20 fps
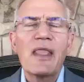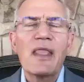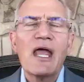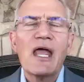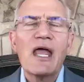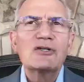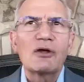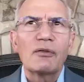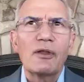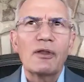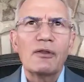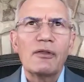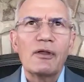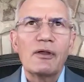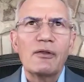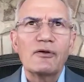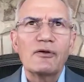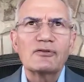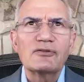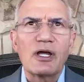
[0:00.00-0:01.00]
So
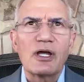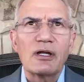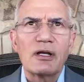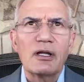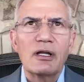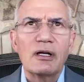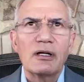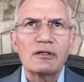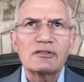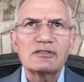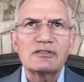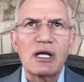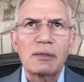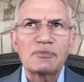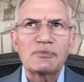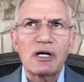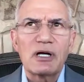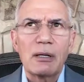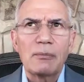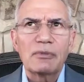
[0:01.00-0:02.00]
there's an
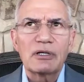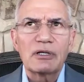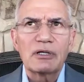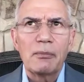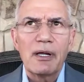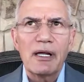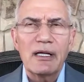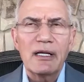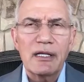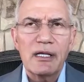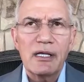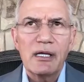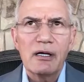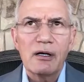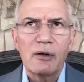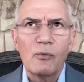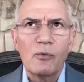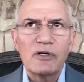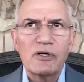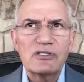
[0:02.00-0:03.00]
assumption I'm going to make
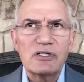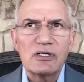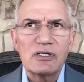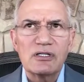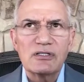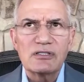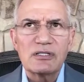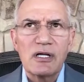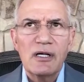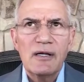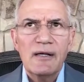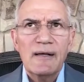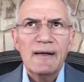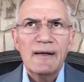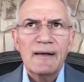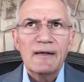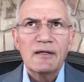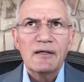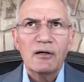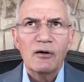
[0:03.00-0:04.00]
here, which is,
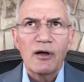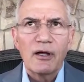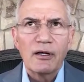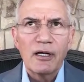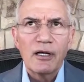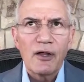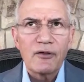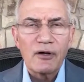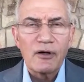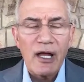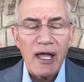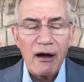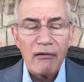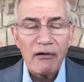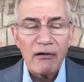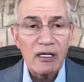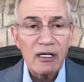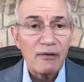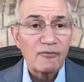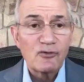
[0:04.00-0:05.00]
another
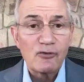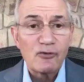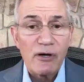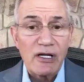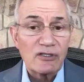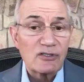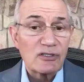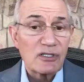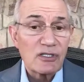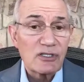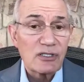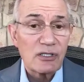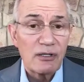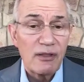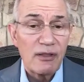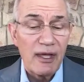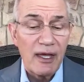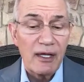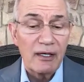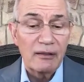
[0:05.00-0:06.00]
area of transition
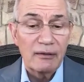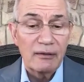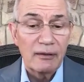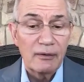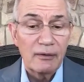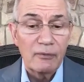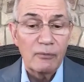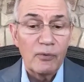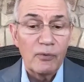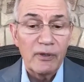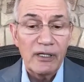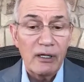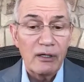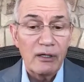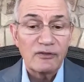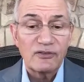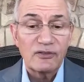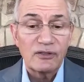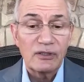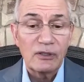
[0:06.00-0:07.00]
that
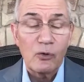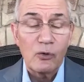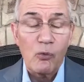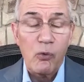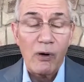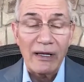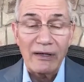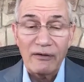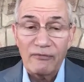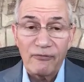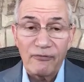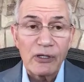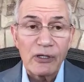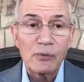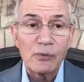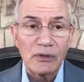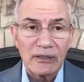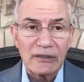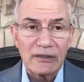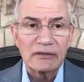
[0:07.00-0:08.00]
we see quite
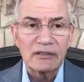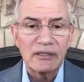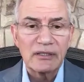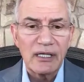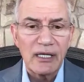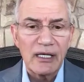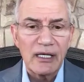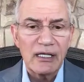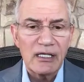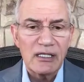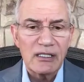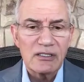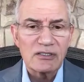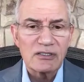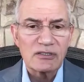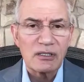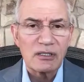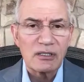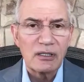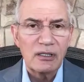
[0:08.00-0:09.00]
frequently today
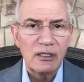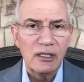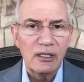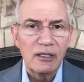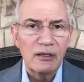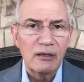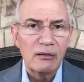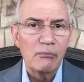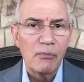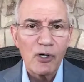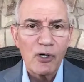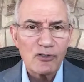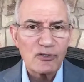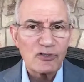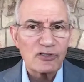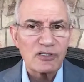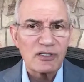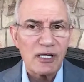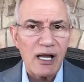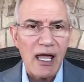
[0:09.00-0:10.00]
is in
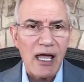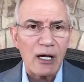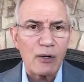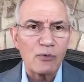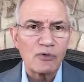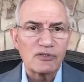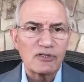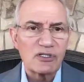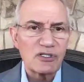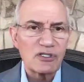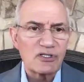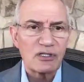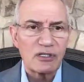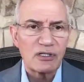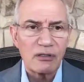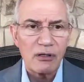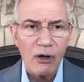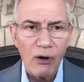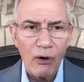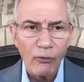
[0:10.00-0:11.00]
mergers and
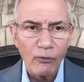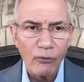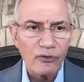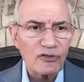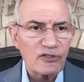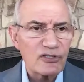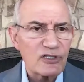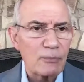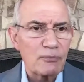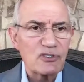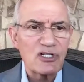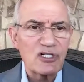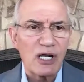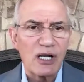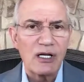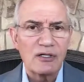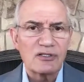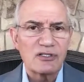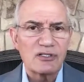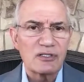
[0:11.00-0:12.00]
acquisition, ownership
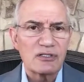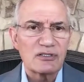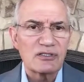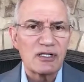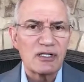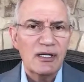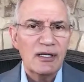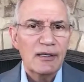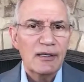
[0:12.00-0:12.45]
changes